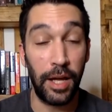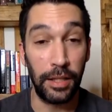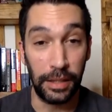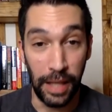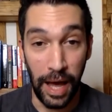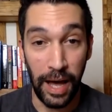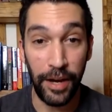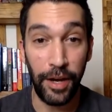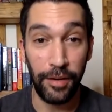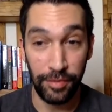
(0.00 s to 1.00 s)
a
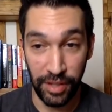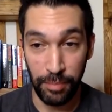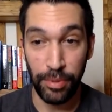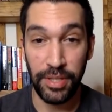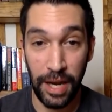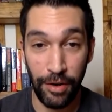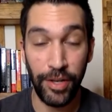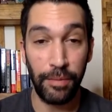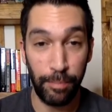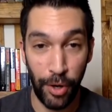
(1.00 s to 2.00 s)
lot of
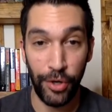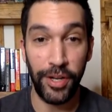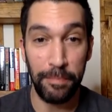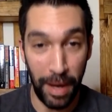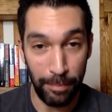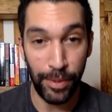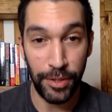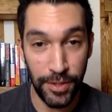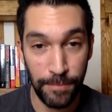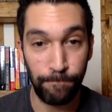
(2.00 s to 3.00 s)
Libertarian Party
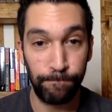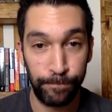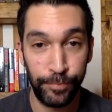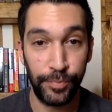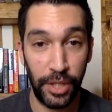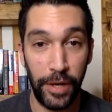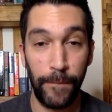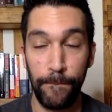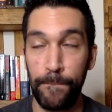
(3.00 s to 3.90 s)
members, you know?